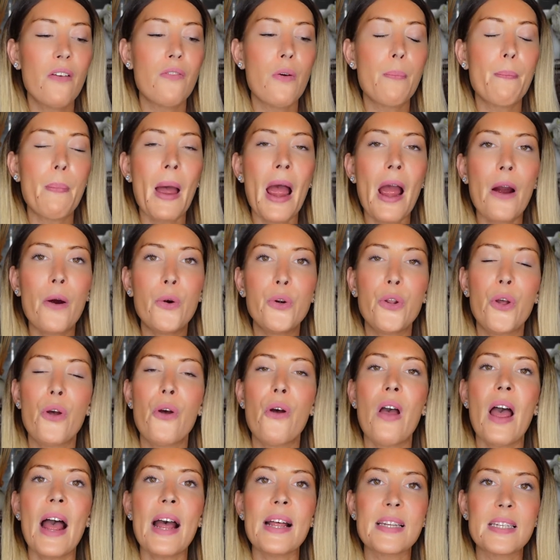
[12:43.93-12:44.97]
The powder
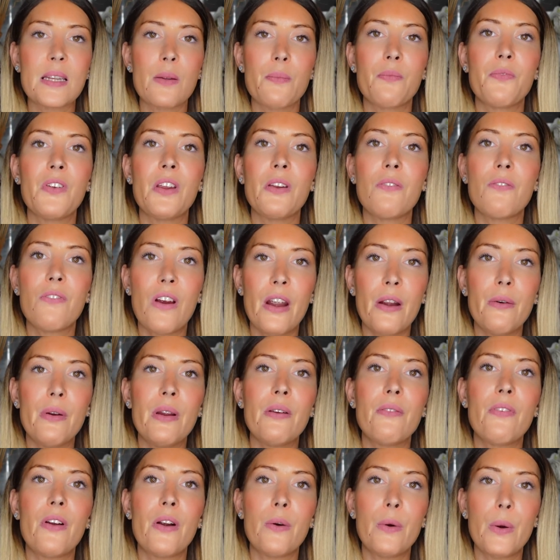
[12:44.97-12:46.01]
has something
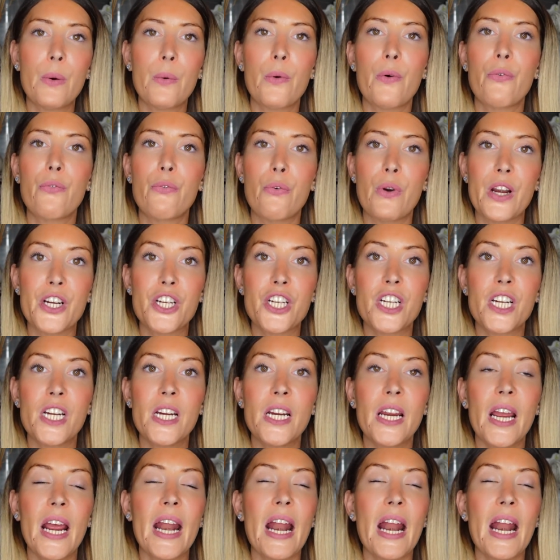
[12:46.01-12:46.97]
very, very refreshing.